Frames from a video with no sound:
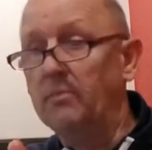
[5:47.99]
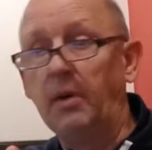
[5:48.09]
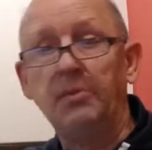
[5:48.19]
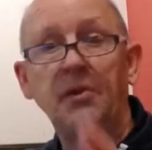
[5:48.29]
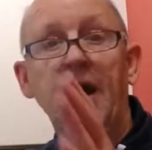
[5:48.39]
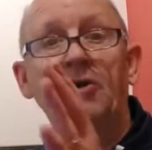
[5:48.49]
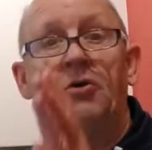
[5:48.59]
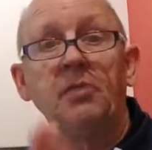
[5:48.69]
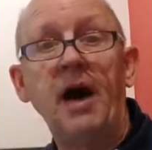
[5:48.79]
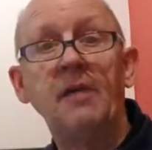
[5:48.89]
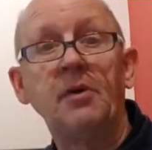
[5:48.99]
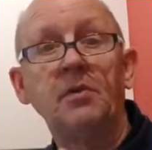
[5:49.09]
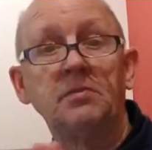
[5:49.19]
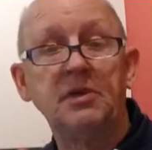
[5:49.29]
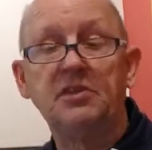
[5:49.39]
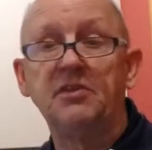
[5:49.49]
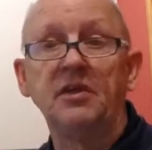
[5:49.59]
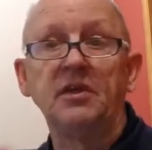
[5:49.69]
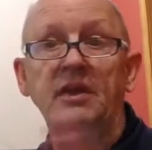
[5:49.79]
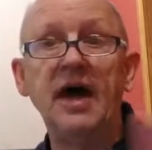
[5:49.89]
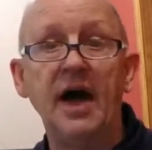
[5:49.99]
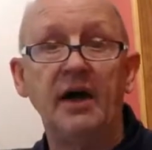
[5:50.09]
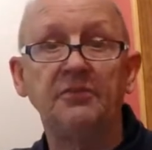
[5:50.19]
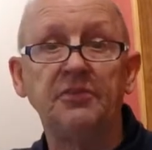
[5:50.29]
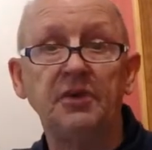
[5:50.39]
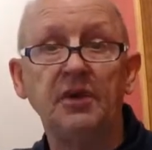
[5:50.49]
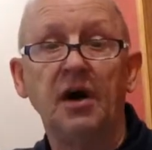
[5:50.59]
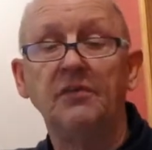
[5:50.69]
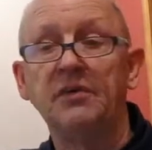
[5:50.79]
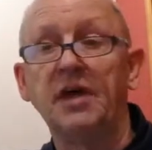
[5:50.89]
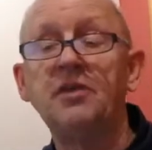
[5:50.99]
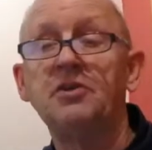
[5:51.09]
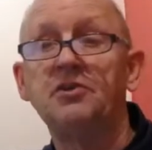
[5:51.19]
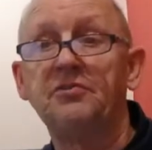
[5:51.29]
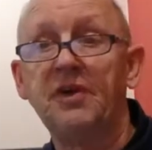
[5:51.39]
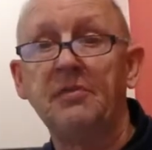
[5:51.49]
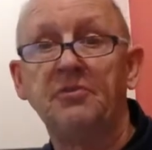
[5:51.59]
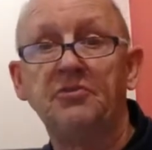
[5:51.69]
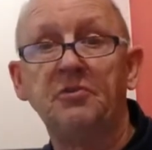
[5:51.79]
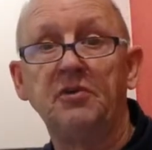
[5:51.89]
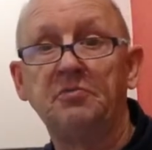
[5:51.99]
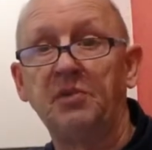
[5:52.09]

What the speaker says: But Barack Obama would be to the left of another famous U.S.